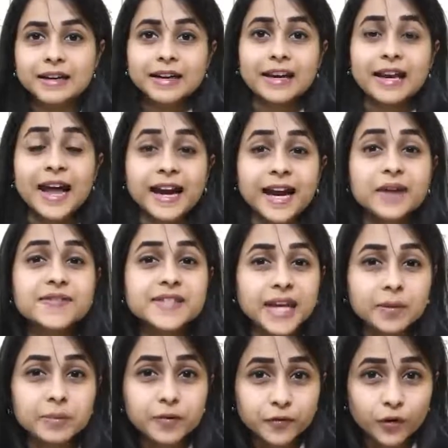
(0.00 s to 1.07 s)
Like I've
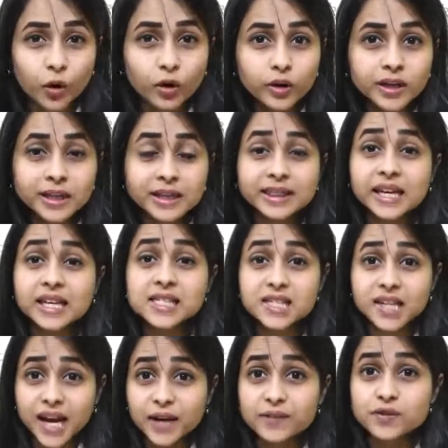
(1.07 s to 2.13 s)
said before, these
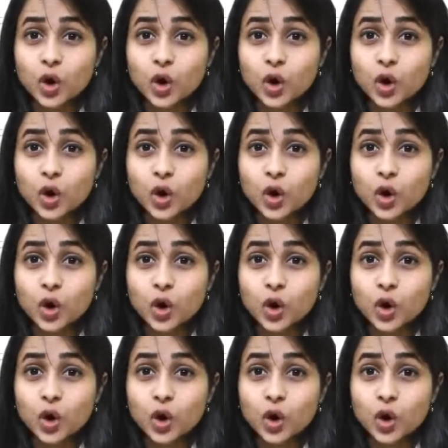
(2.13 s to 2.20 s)
drives